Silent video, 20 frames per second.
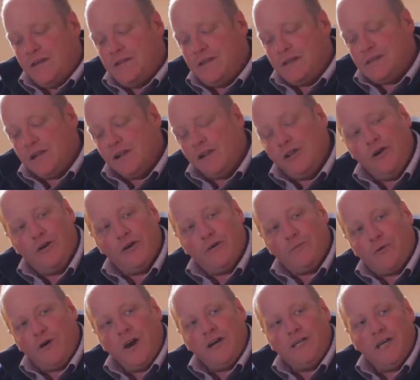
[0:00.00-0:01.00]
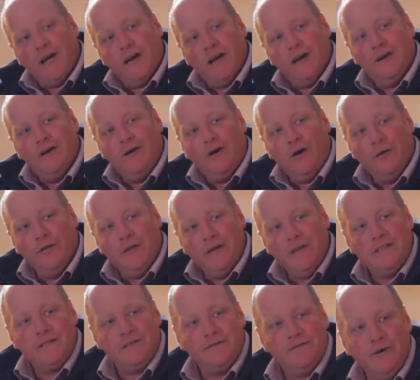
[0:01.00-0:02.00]
there's a lot of pressure
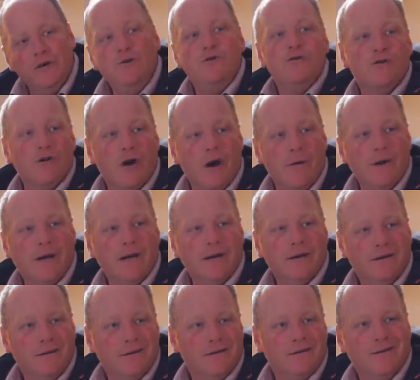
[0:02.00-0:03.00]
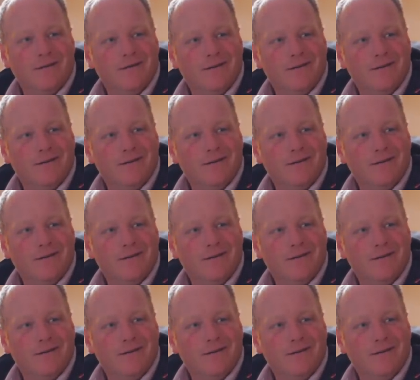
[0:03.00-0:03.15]
on these food growing